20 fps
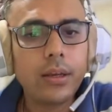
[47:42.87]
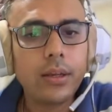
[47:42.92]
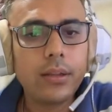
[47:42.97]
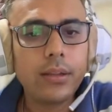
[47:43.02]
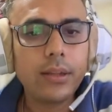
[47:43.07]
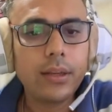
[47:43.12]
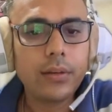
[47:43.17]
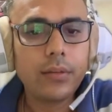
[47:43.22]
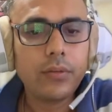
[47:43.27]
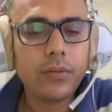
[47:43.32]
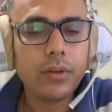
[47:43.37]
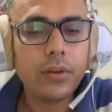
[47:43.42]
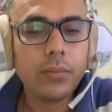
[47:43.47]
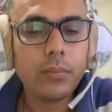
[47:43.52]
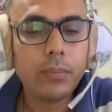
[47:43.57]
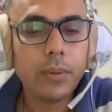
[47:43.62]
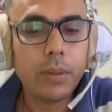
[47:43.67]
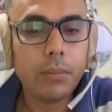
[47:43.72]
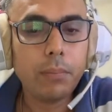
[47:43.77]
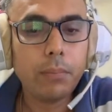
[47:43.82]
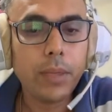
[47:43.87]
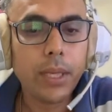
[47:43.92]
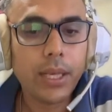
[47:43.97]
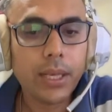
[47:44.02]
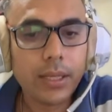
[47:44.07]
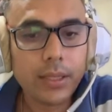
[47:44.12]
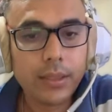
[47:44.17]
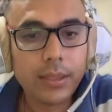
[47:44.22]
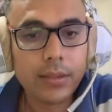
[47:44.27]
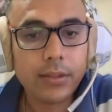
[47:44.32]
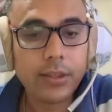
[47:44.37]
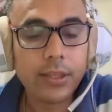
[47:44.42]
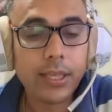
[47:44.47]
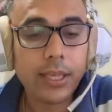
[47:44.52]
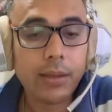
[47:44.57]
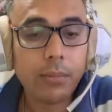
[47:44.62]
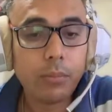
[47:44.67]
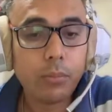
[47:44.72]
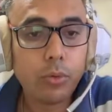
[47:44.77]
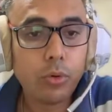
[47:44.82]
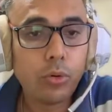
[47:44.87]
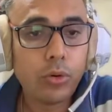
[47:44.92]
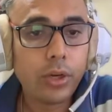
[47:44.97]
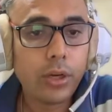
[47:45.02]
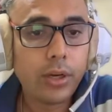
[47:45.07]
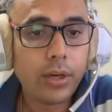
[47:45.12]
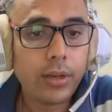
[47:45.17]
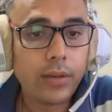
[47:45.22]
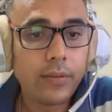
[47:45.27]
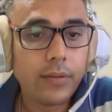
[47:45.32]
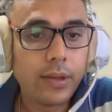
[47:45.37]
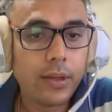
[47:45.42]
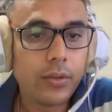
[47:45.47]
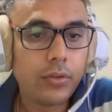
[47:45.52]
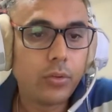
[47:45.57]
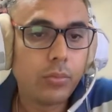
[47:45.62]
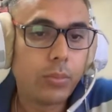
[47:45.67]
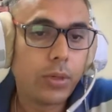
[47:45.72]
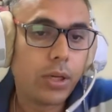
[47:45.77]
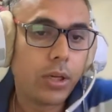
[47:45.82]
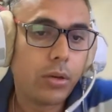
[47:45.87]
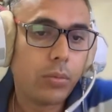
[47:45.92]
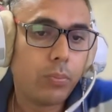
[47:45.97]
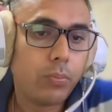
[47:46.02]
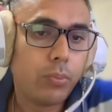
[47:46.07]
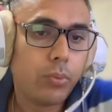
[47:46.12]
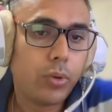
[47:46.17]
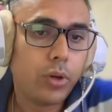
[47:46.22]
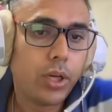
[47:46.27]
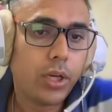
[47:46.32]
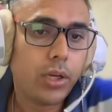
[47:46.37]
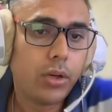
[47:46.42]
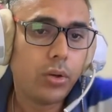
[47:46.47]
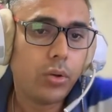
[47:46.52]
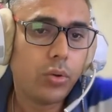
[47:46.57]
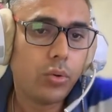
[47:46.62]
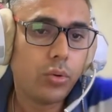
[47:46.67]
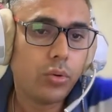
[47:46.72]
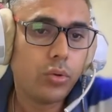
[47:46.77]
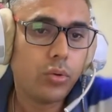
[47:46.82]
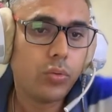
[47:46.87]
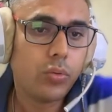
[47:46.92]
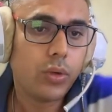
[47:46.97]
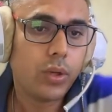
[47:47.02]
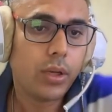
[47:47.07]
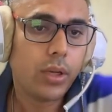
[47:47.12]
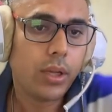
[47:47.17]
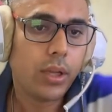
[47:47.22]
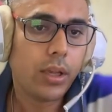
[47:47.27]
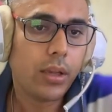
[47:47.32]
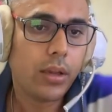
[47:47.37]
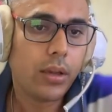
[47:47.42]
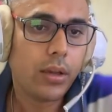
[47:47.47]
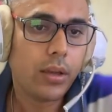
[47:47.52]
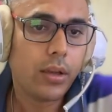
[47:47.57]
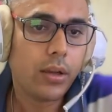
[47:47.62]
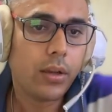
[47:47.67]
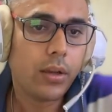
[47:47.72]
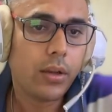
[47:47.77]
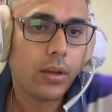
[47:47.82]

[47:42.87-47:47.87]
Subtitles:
That will be make this game more interesting. So my opponent goes over here.